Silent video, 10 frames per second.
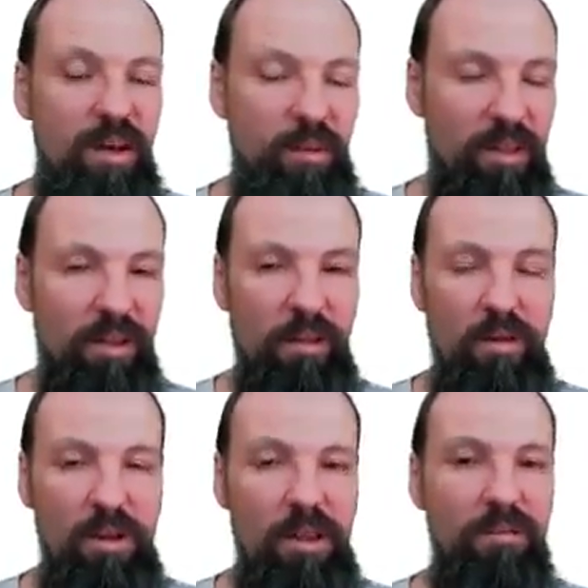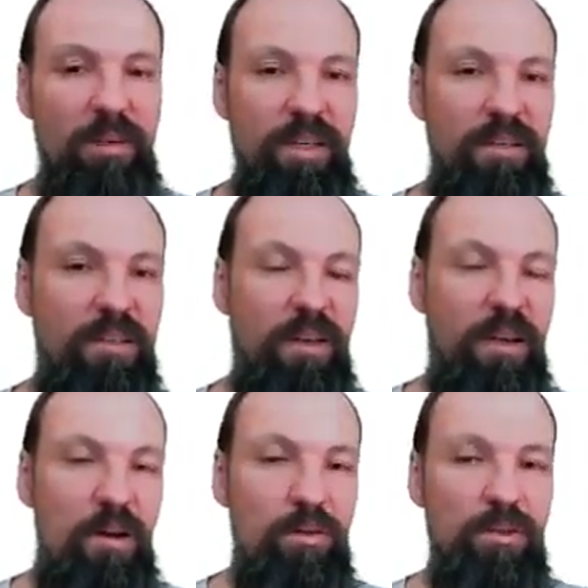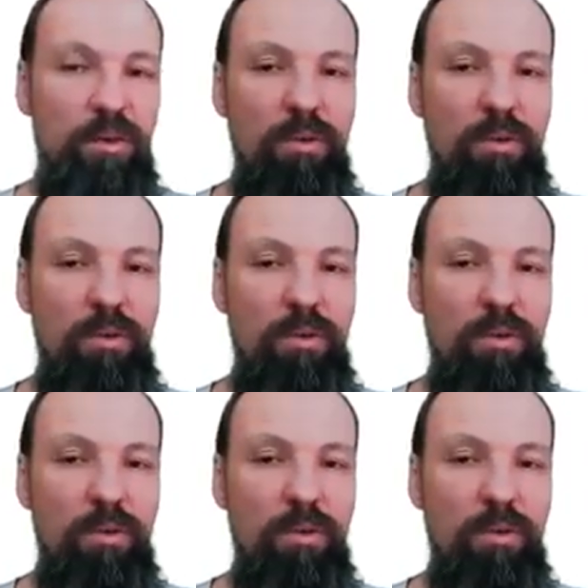but the long rank variance accounts